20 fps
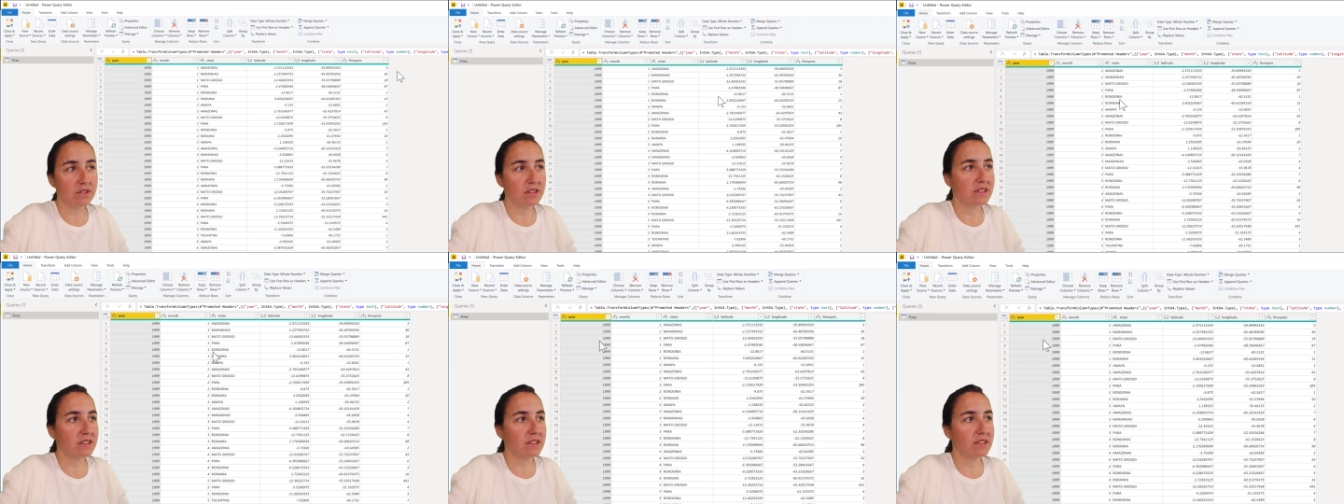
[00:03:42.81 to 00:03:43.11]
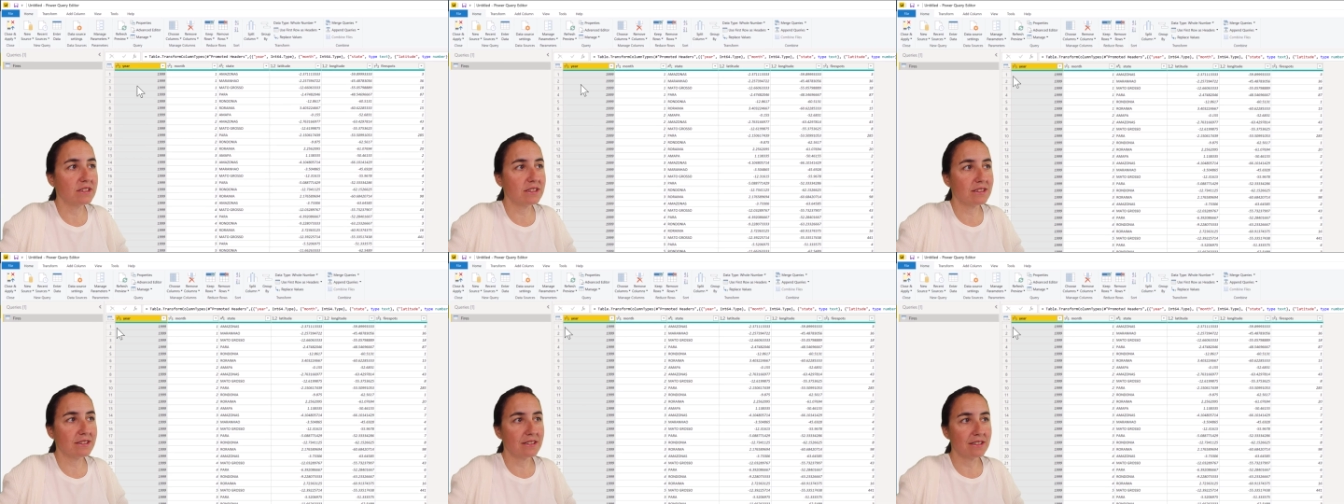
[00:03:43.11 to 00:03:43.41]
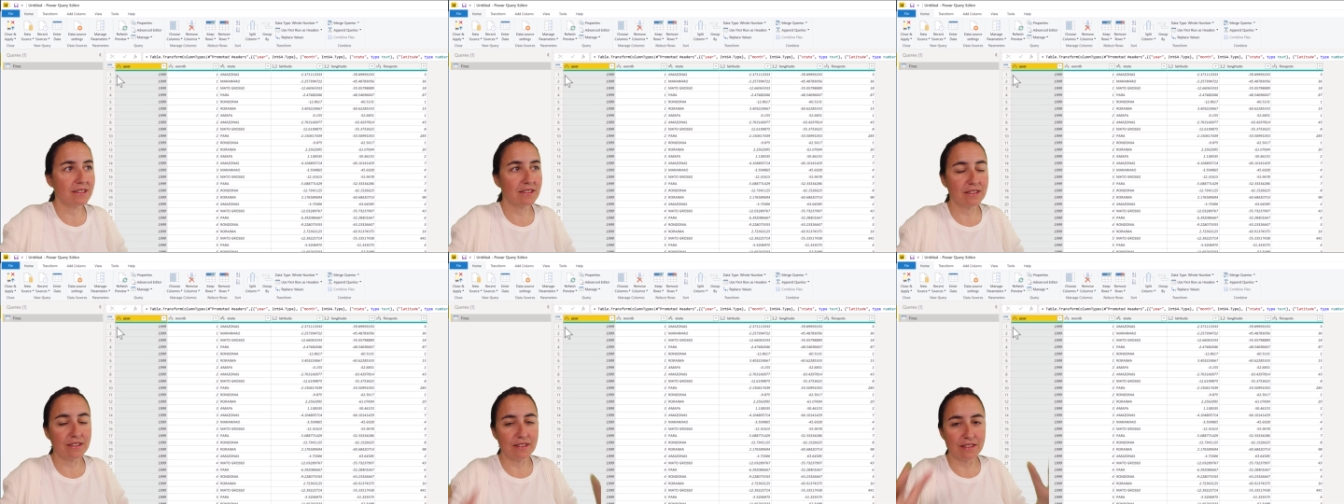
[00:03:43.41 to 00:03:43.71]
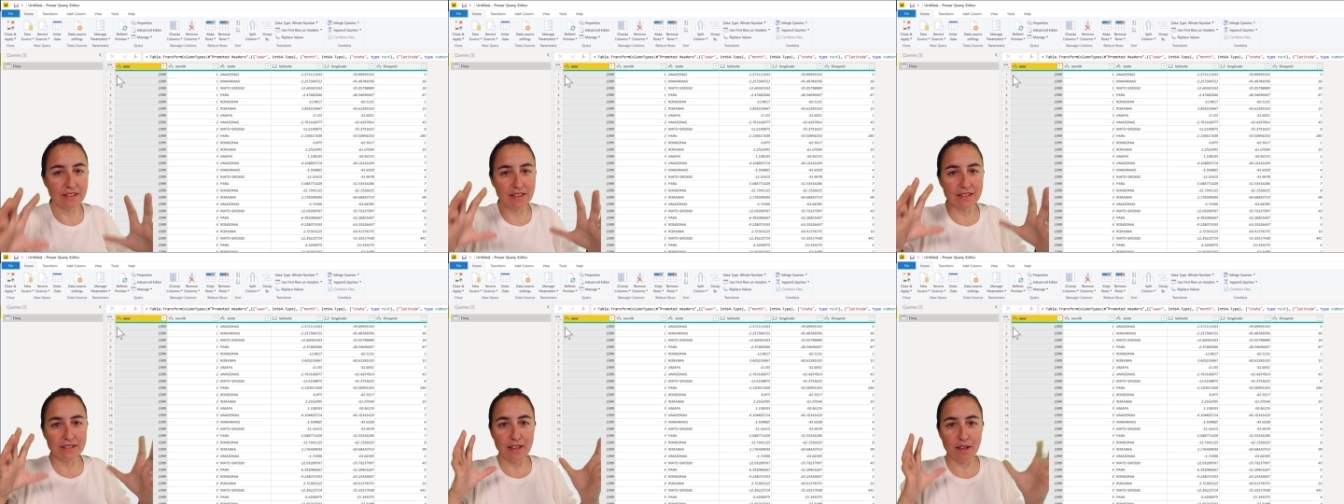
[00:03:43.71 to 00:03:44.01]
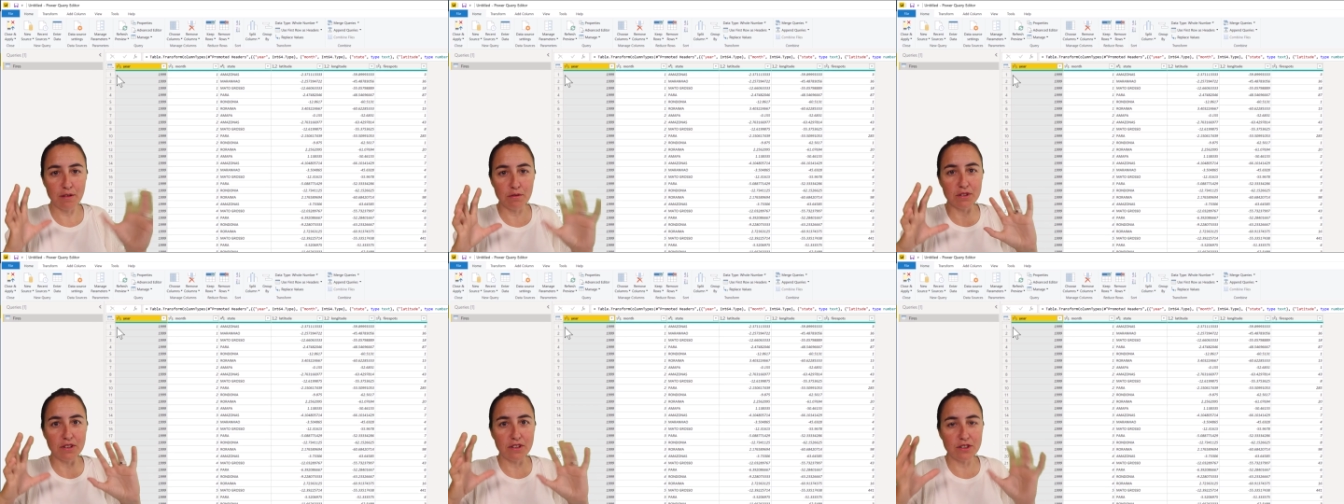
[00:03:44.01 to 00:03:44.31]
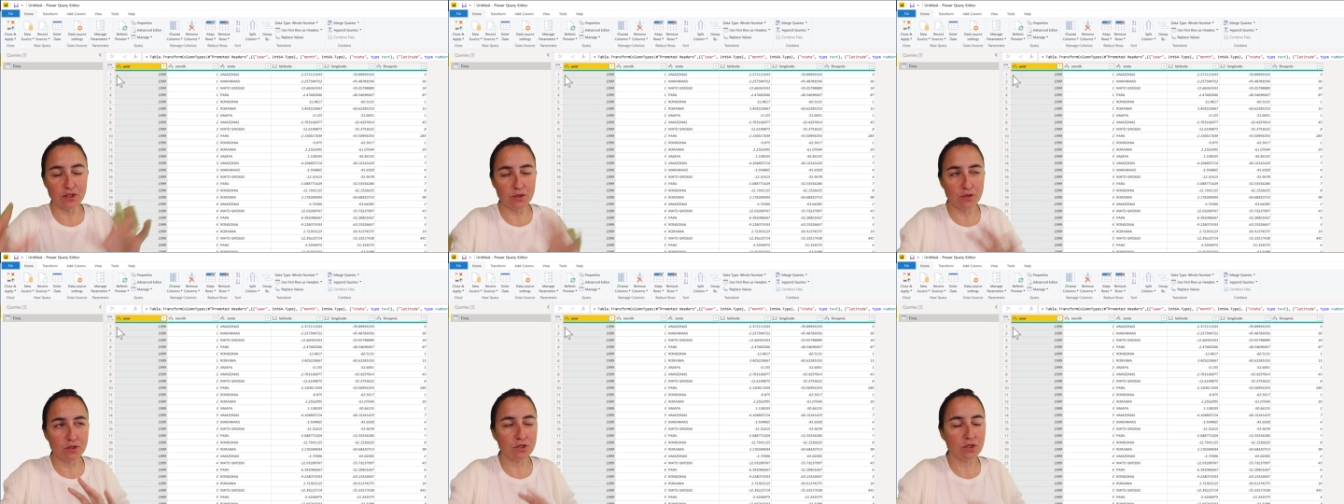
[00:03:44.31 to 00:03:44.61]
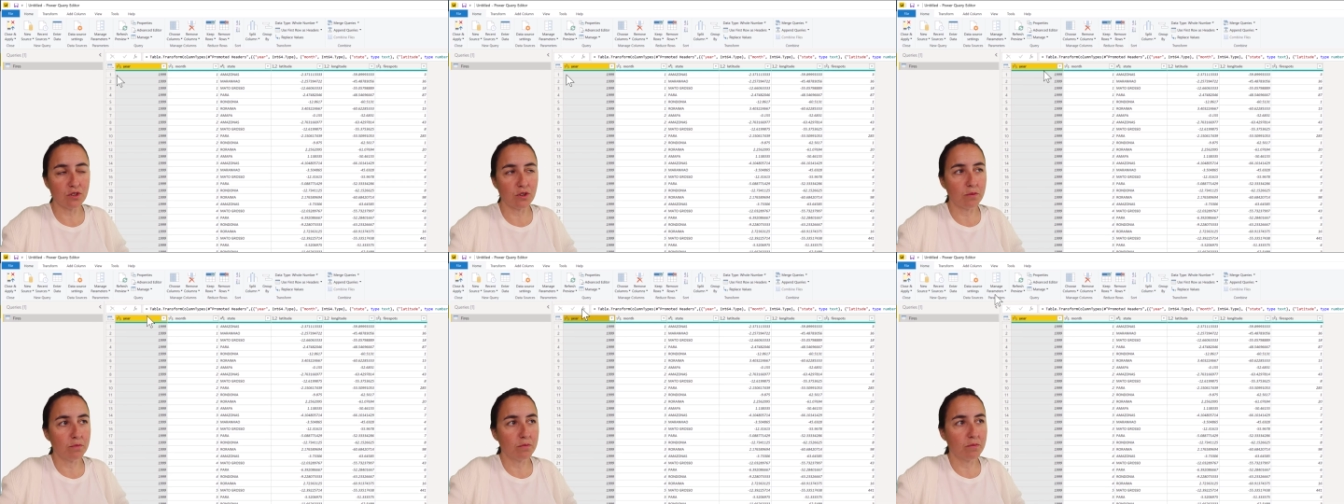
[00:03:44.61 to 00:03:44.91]
This is the table that is going to
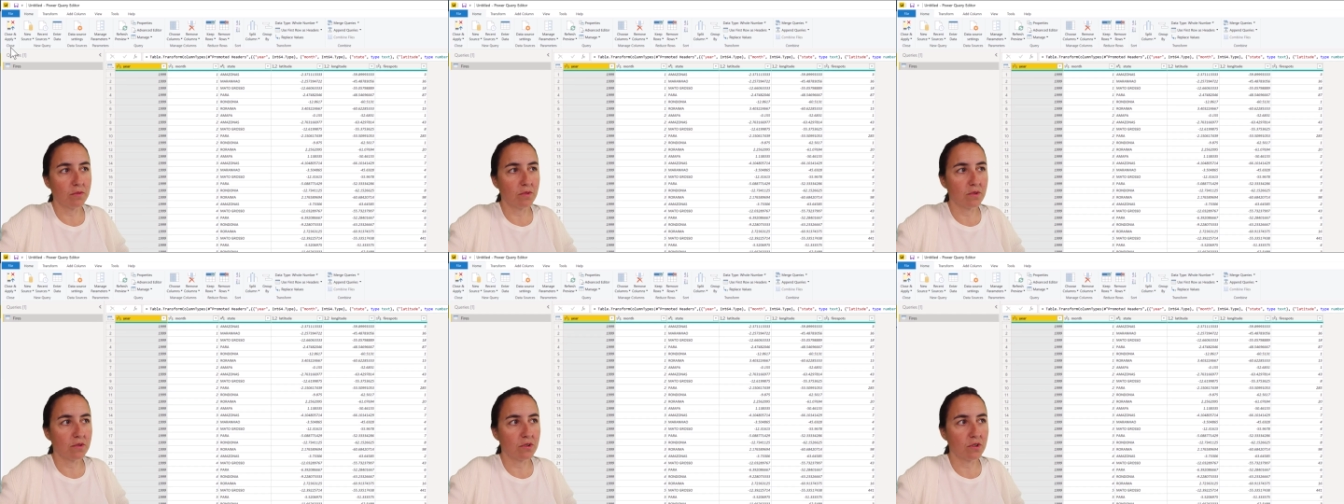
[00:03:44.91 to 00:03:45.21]
com